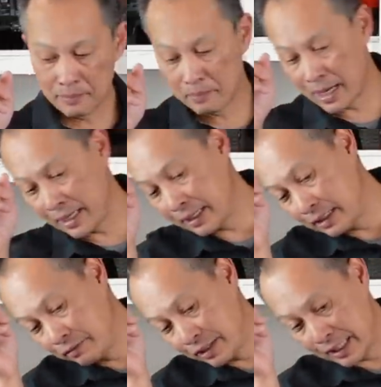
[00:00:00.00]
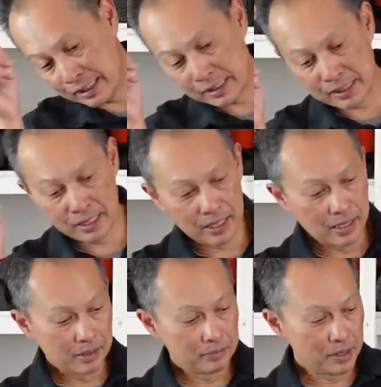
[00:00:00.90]
my advice.
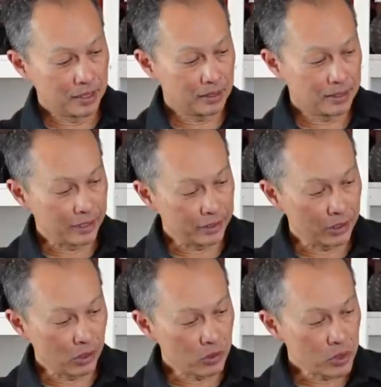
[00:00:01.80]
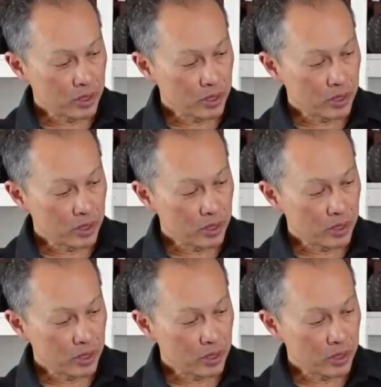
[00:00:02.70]
But there you go.